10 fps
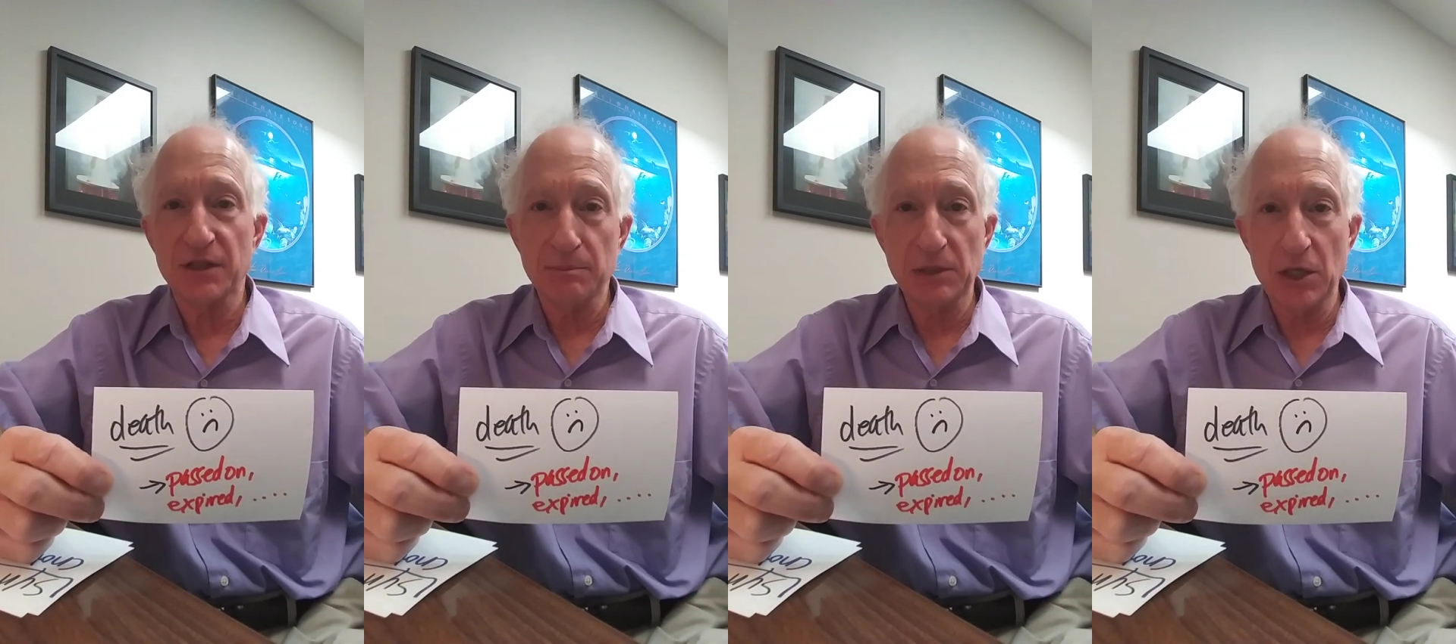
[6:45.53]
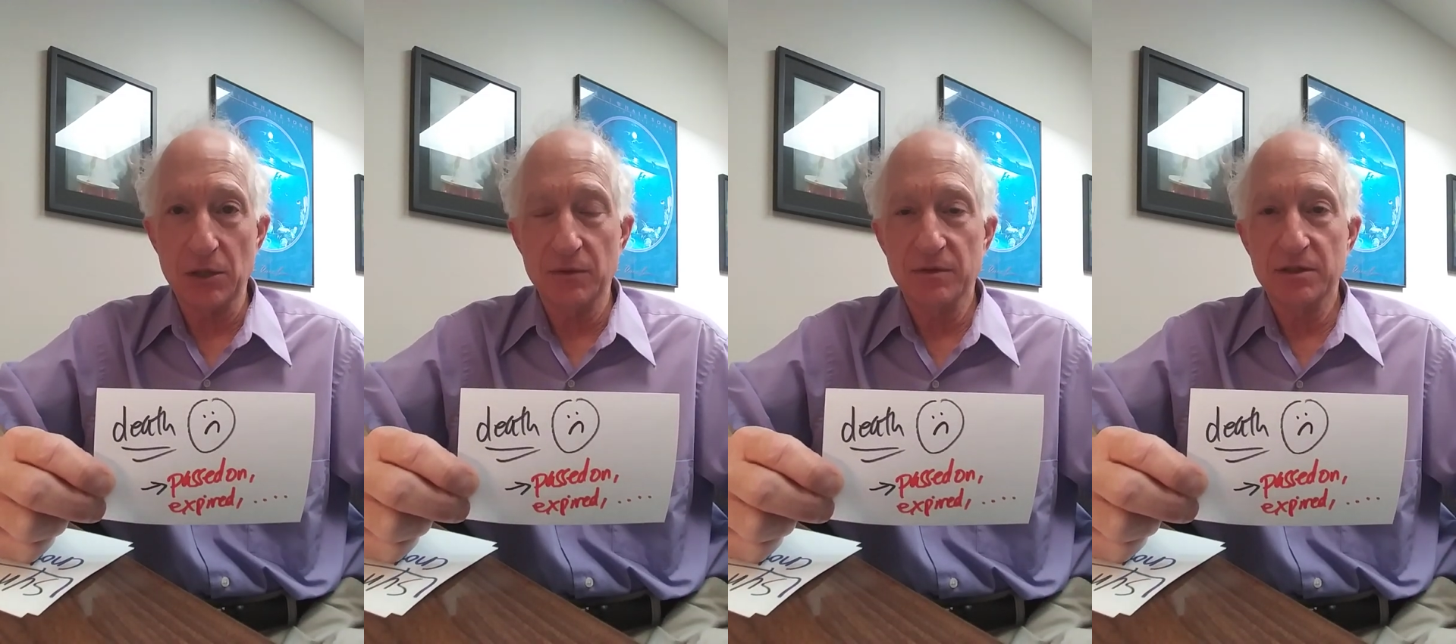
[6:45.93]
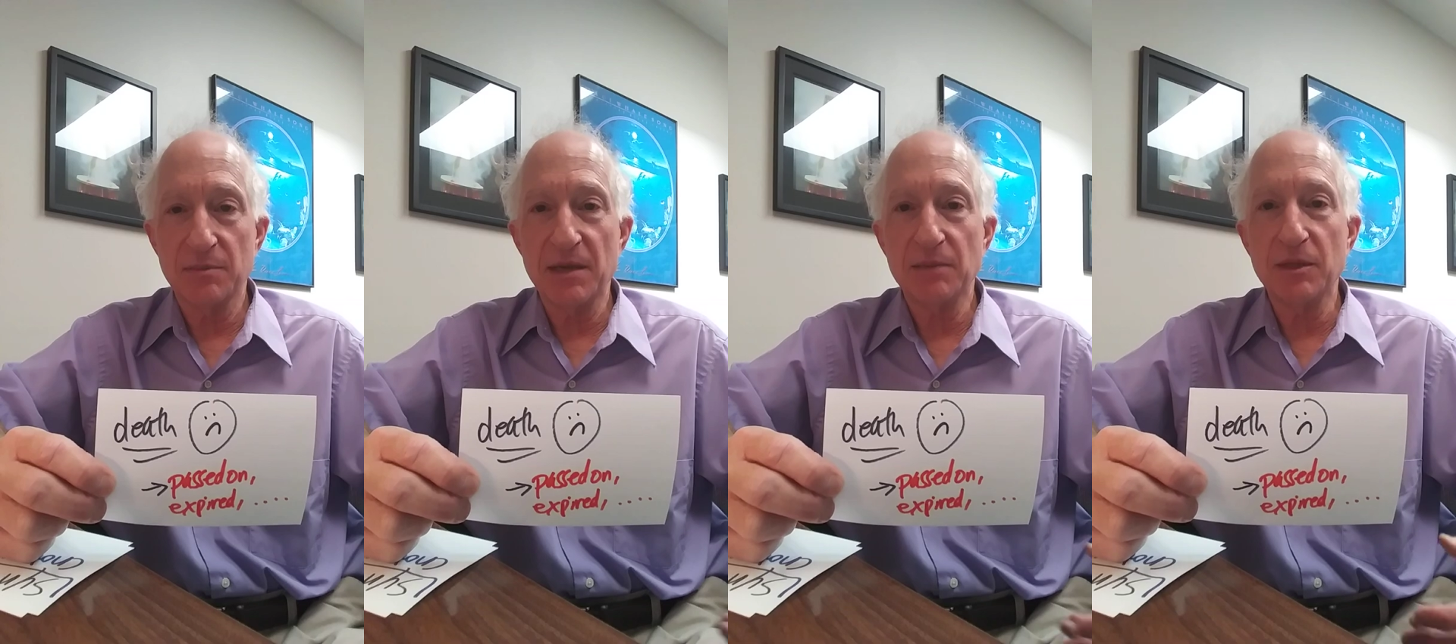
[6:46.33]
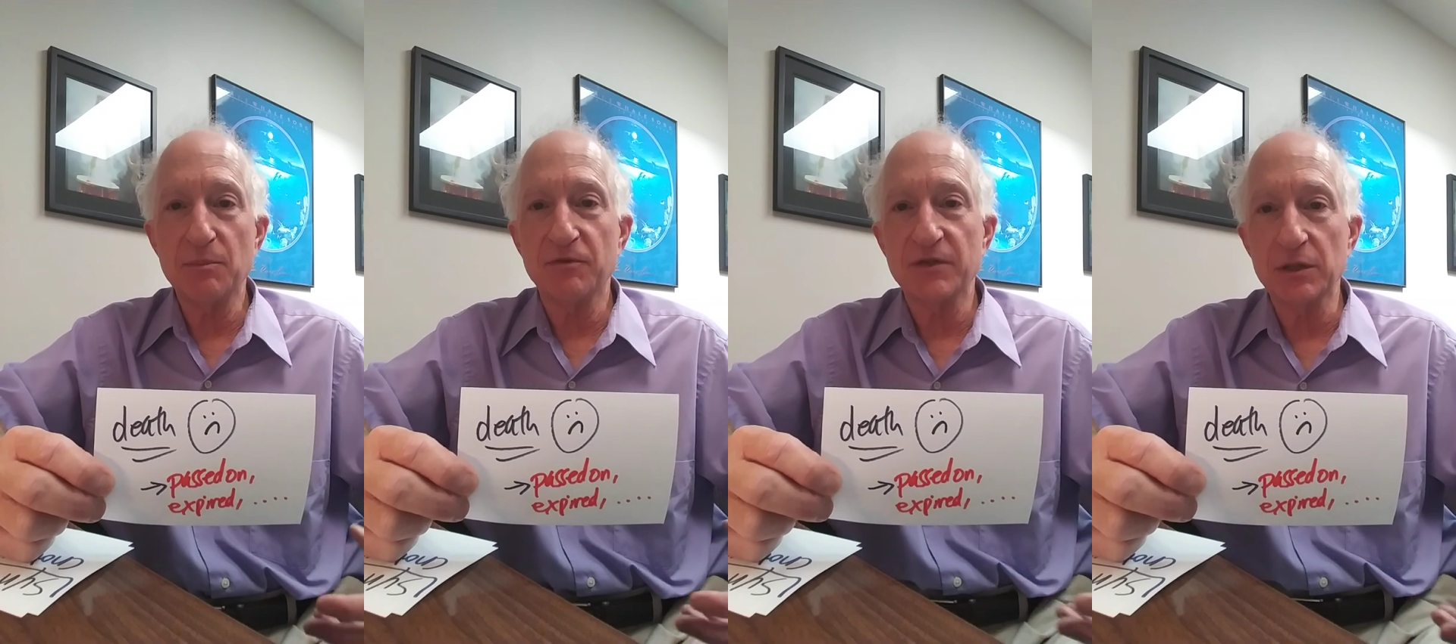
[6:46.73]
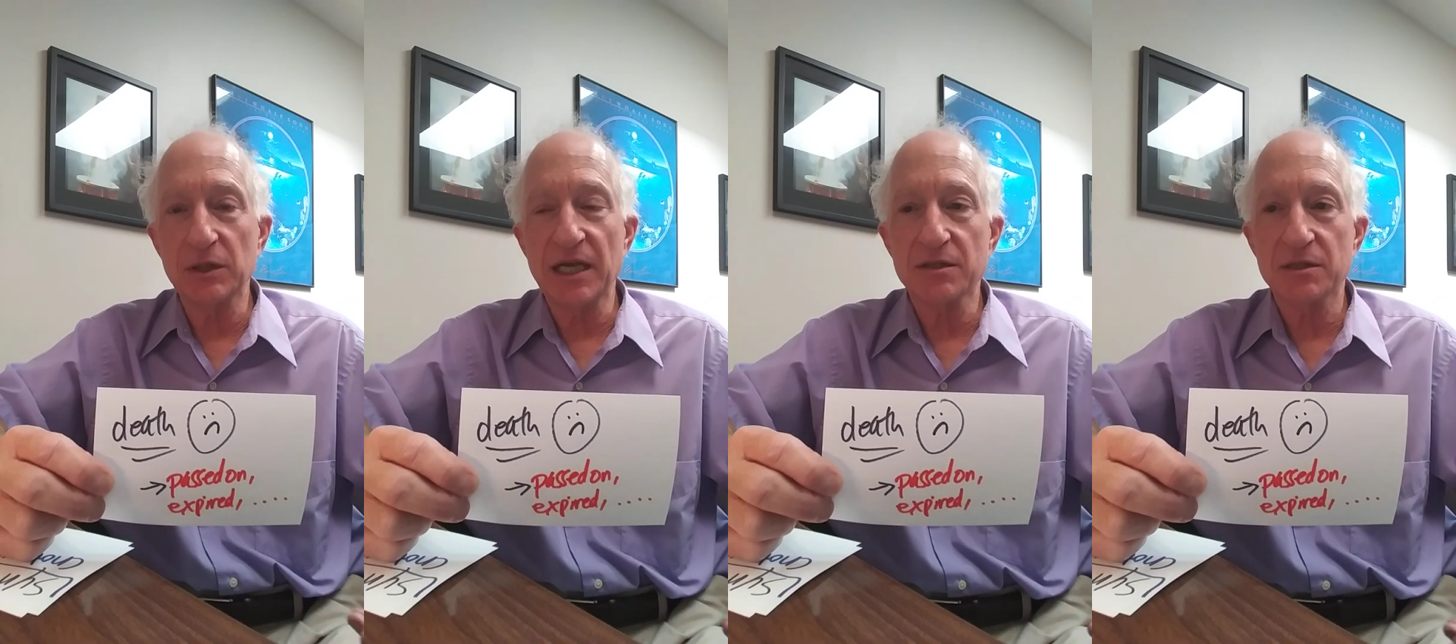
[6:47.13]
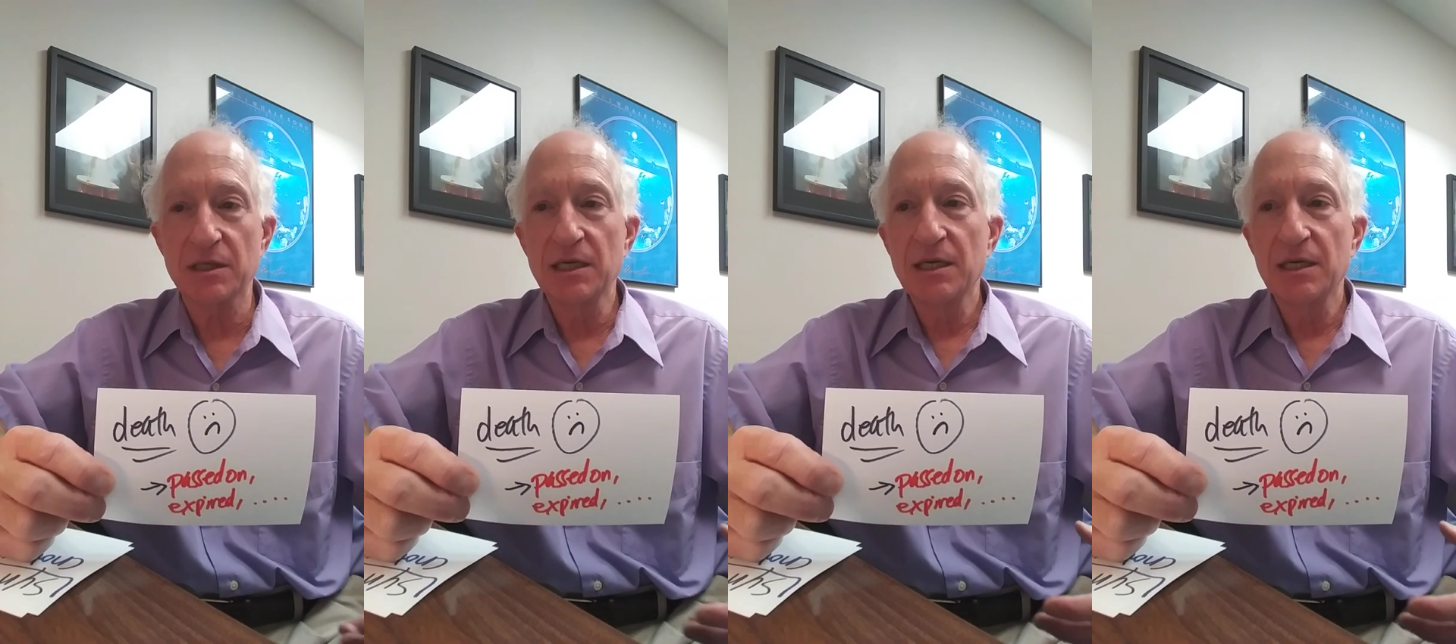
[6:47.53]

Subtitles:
the blow, to make people feel less